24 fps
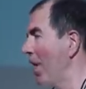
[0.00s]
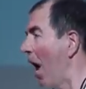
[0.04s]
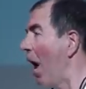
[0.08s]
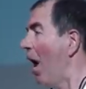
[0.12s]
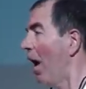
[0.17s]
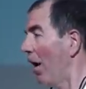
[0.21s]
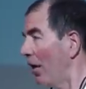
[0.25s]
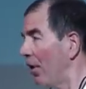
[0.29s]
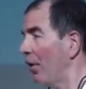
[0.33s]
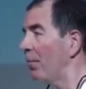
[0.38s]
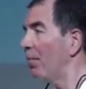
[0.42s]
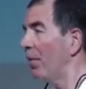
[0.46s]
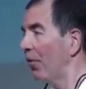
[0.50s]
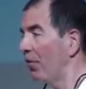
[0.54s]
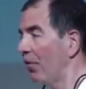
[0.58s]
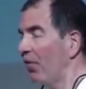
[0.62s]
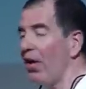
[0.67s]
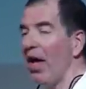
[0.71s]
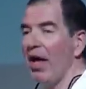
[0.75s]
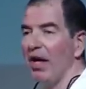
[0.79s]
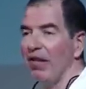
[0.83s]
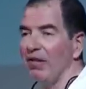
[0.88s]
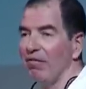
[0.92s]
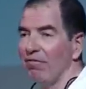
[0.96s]

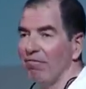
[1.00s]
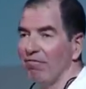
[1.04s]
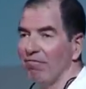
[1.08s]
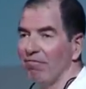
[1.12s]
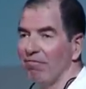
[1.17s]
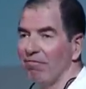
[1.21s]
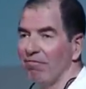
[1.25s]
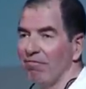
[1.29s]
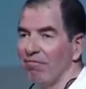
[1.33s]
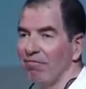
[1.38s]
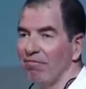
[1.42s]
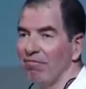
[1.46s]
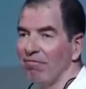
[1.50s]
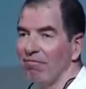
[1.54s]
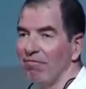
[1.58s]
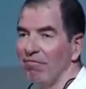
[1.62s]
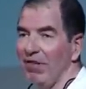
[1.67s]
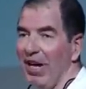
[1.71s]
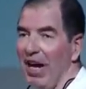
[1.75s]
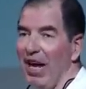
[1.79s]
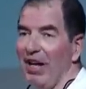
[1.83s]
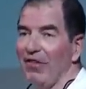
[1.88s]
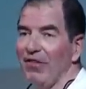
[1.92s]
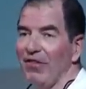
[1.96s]
100%
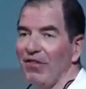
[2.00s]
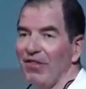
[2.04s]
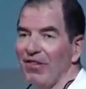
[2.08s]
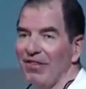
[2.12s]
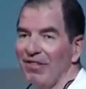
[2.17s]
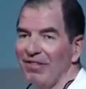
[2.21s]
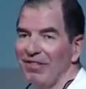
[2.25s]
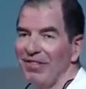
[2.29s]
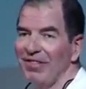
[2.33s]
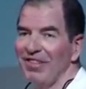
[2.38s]
yes